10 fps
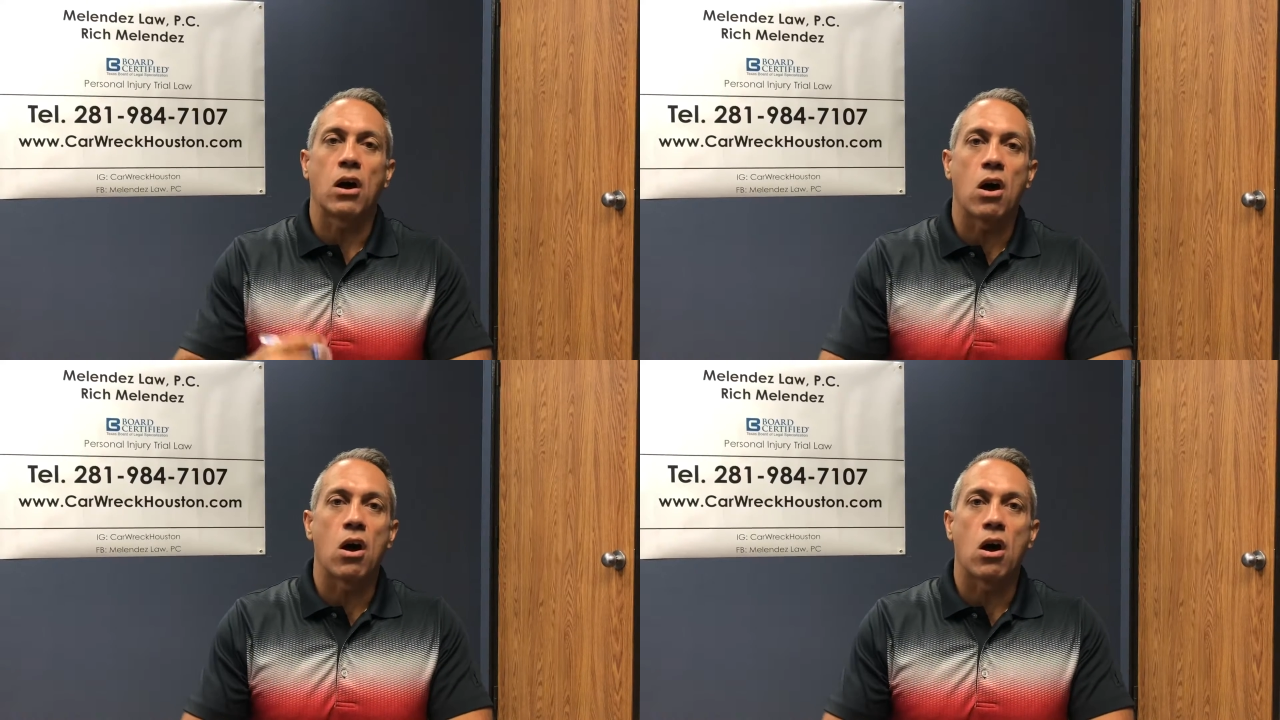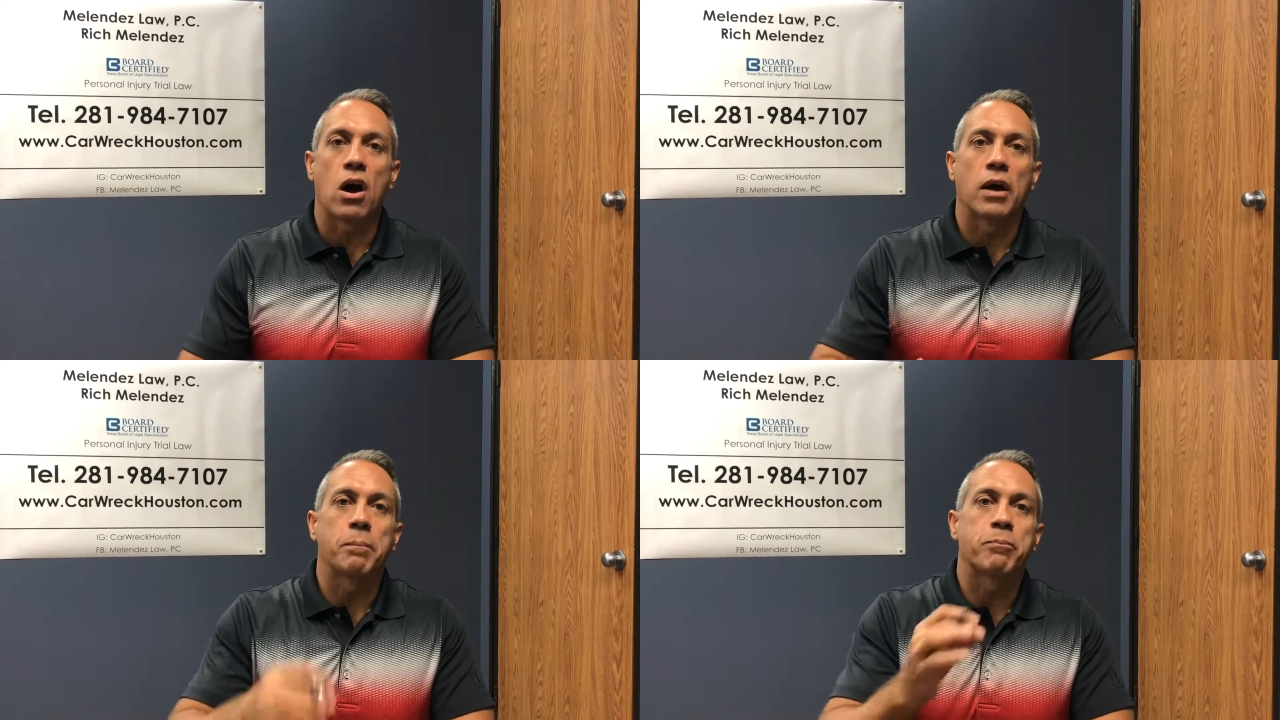
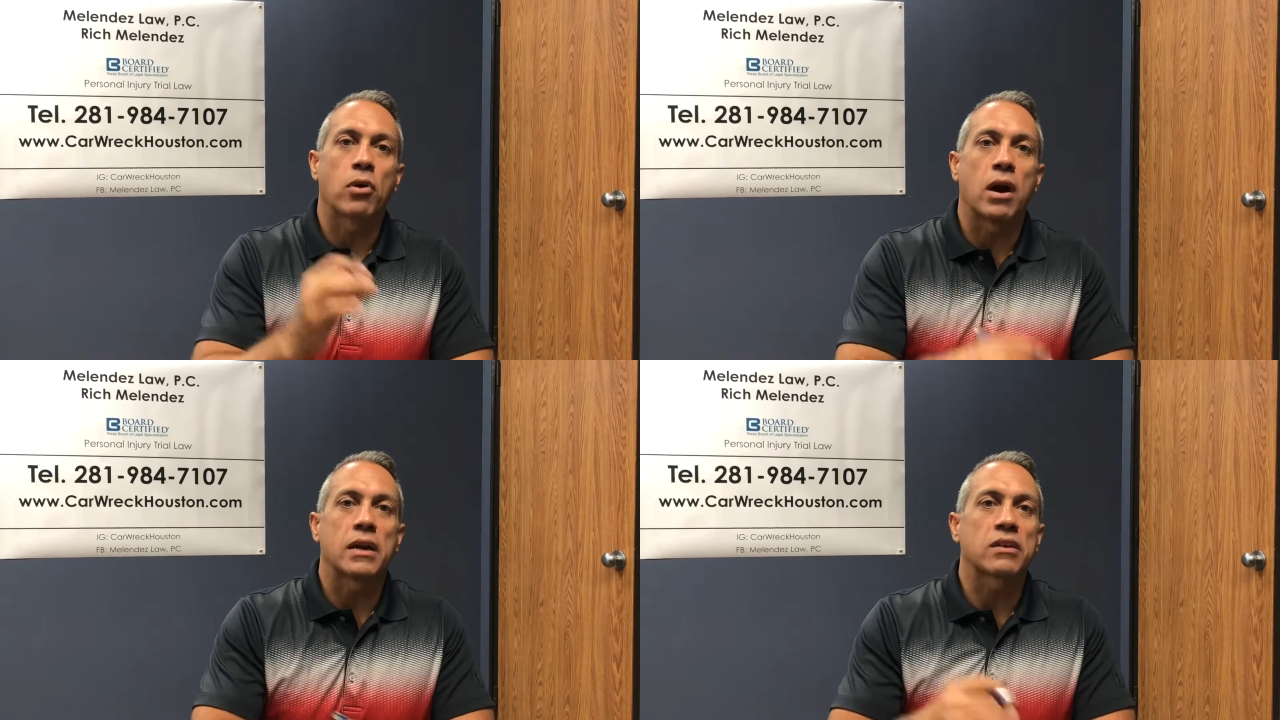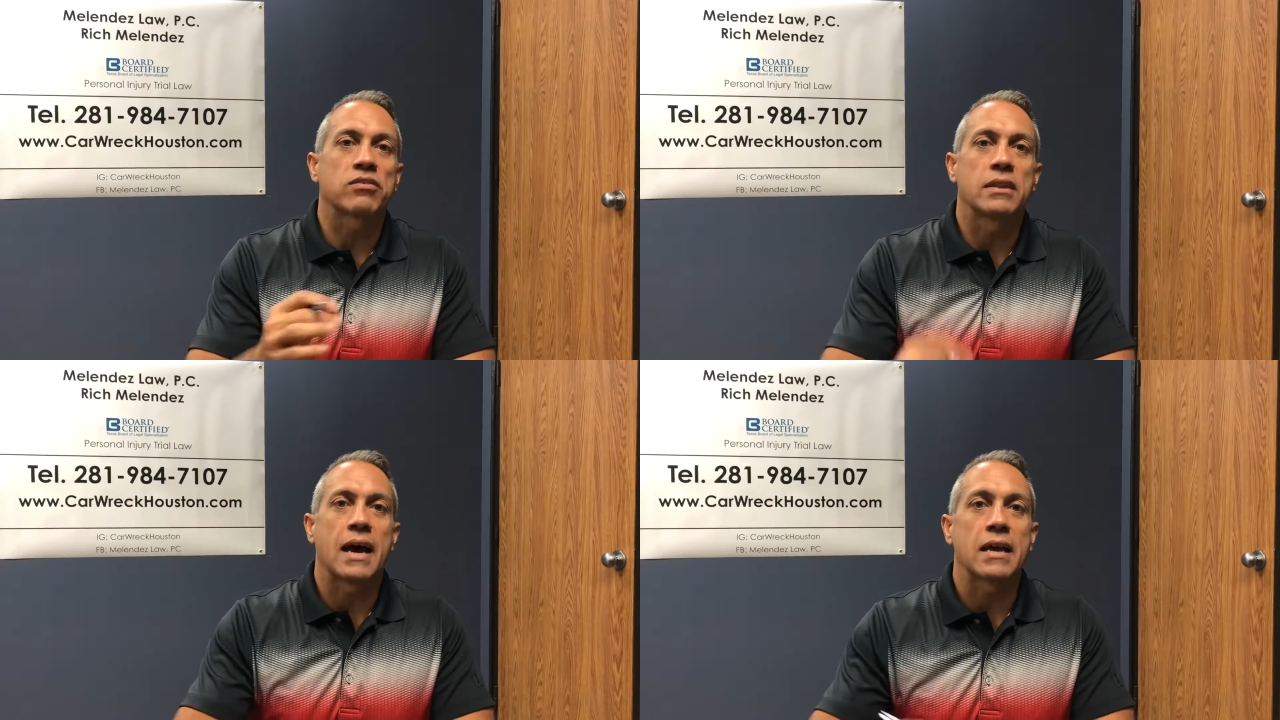on
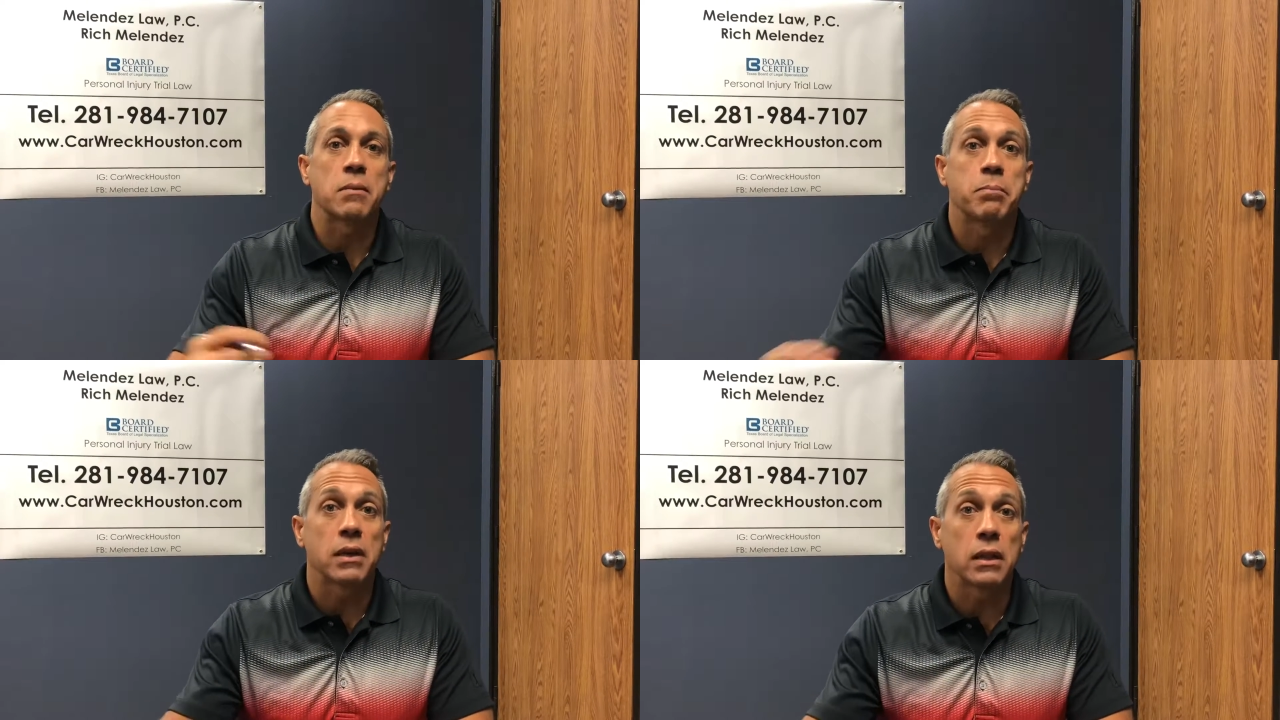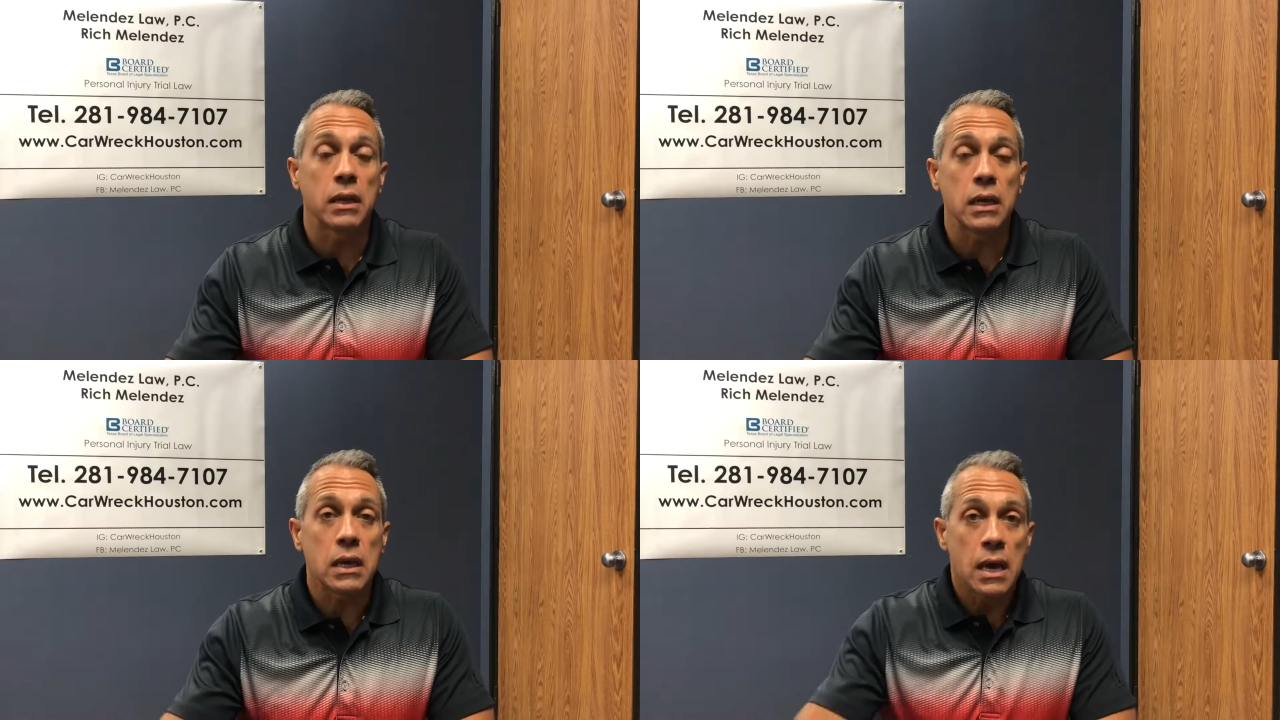products
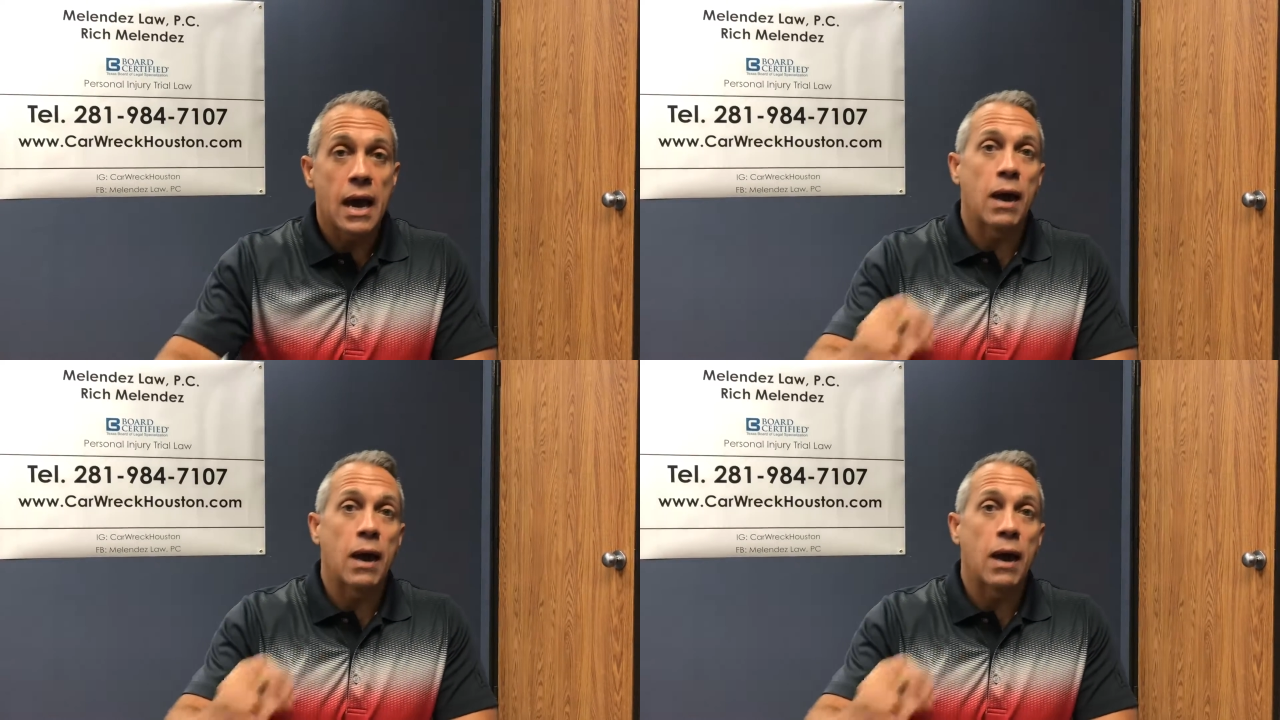liability.